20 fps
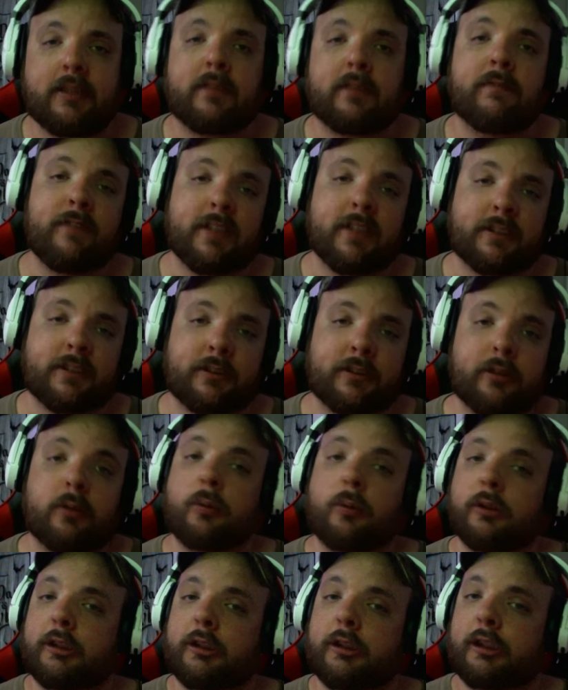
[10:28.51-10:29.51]
Victor,
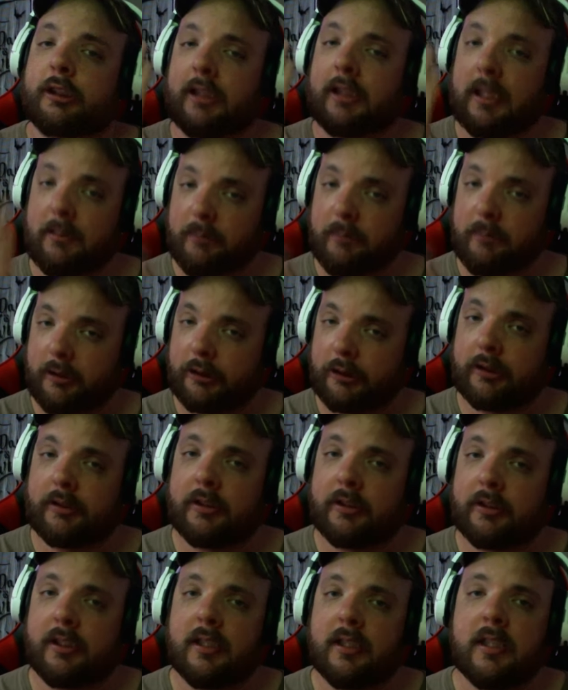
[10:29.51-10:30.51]
which I mentioned,